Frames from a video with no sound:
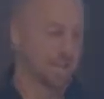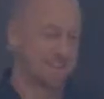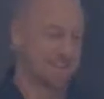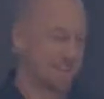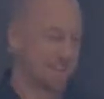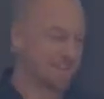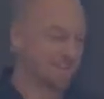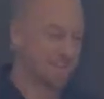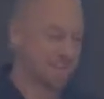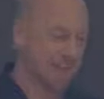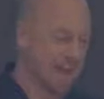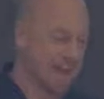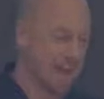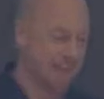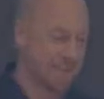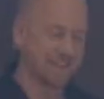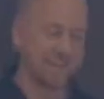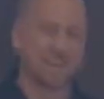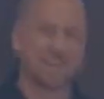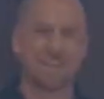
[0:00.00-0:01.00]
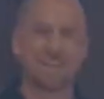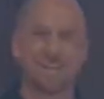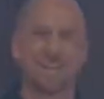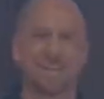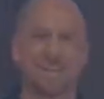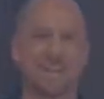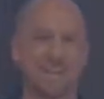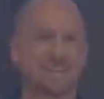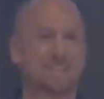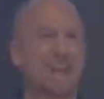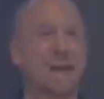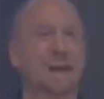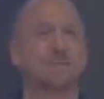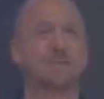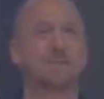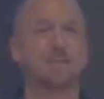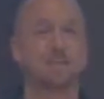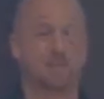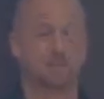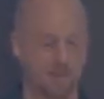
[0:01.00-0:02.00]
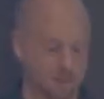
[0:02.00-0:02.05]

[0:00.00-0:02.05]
That's not how we should